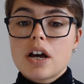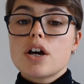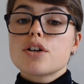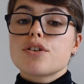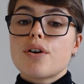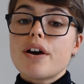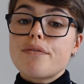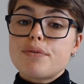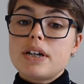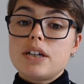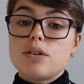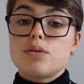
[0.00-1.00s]
So if we
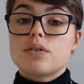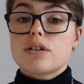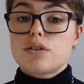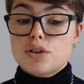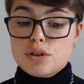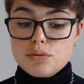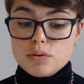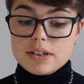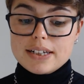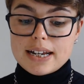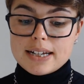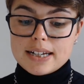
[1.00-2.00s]
use short
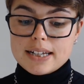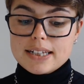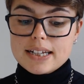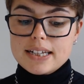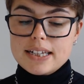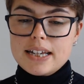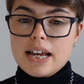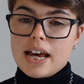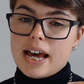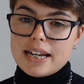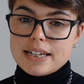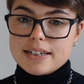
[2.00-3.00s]
sentences
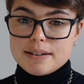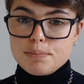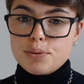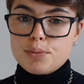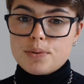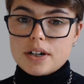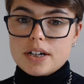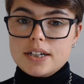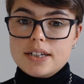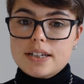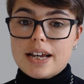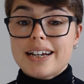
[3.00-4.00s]
and simple
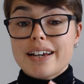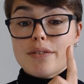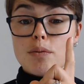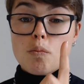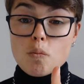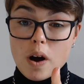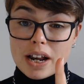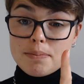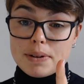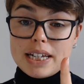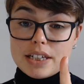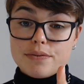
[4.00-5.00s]
words and give them one
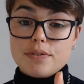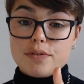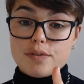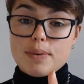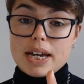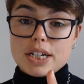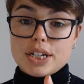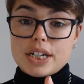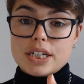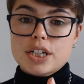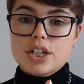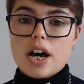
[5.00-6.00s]
piece of information at
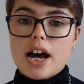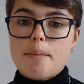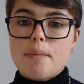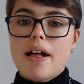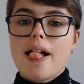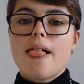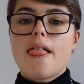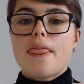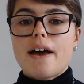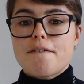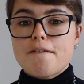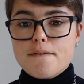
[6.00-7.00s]
a time,
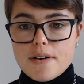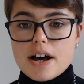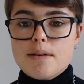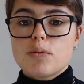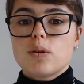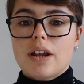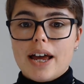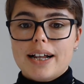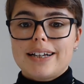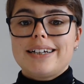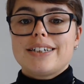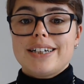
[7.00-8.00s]
they're far more likely to